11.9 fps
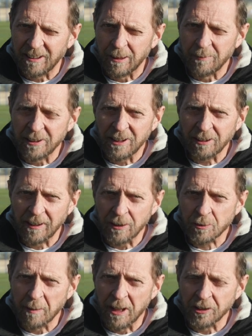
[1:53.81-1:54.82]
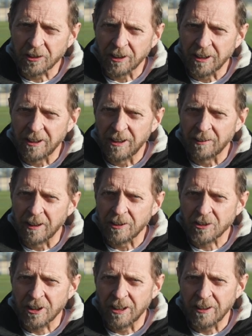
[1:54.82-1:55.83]
I'm the grounds manager here
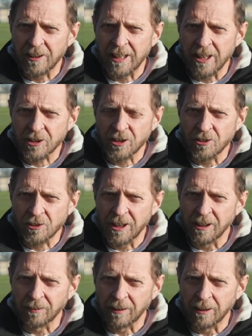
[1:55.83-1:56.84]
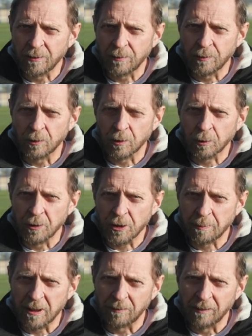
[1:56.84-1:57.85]
at the Heston Training Ground for
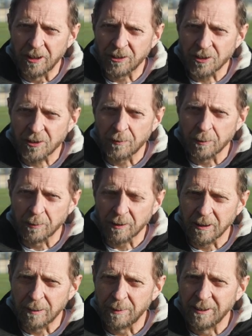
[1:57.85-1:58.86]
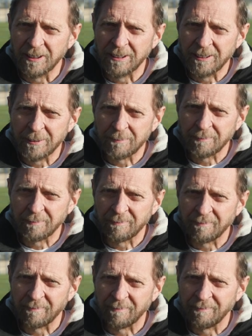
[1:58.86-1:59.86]
Queen's Park Rangers Football Club. I
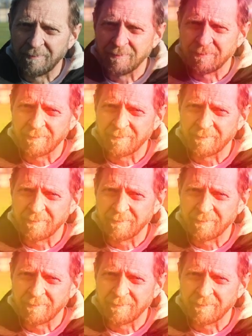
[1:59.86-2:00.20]
mean, I've been on